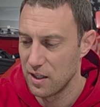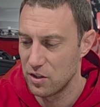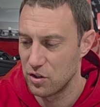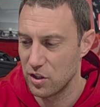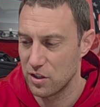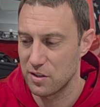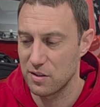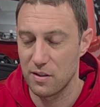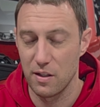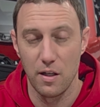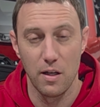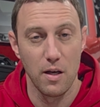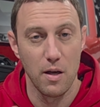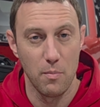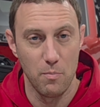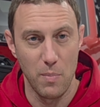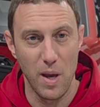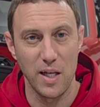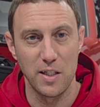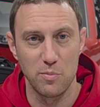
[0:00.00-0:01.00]
just
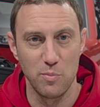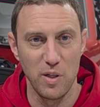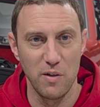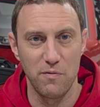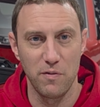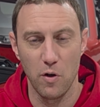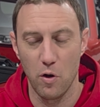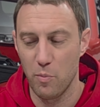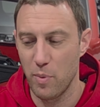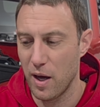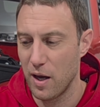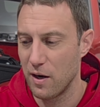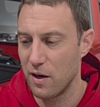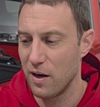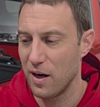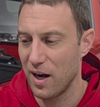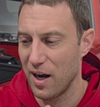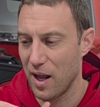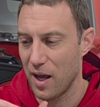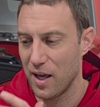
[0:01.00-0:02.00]
makes me feel
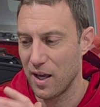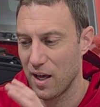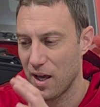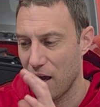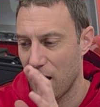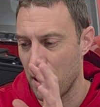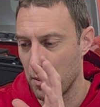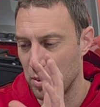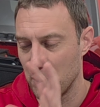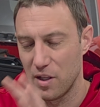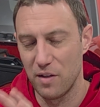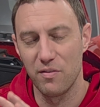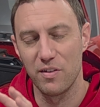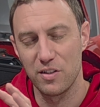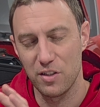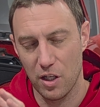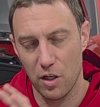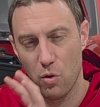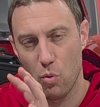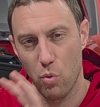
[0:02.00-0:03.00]
better, and I believe
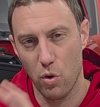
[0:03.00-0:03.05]
it's gonna